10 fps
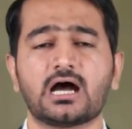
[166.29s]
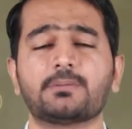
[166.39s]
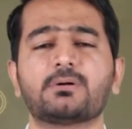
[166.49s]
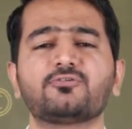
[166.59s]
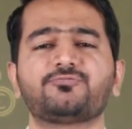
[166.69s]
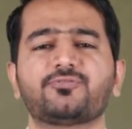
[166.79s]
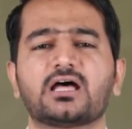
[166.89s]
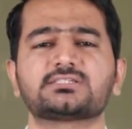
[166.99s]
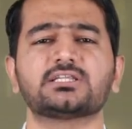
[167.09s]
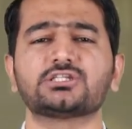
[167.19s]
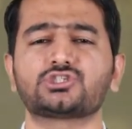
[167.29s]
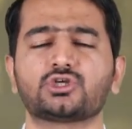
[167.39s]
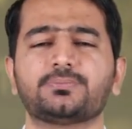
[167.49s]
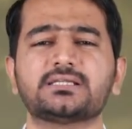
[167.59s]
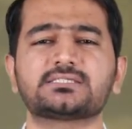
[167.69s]
about financial
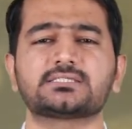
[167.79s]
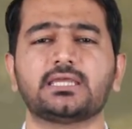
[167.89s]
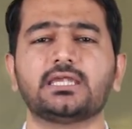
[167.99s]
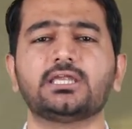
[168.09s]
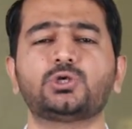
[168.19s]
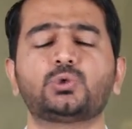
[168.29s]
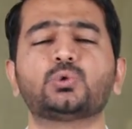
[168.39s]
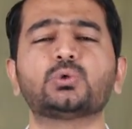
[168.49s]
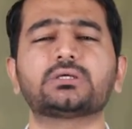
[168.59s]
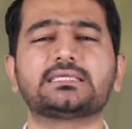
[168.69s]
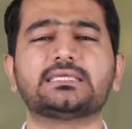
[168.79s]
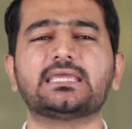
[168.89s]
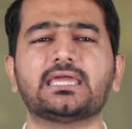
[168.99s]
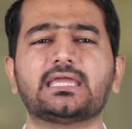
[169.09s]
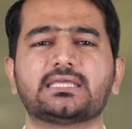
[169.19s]
instruments in two
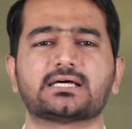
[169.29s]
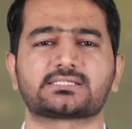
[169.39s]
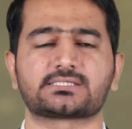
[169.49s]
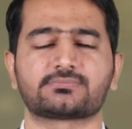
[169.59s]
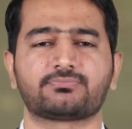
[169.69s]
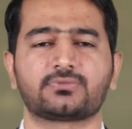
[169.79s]
key areas.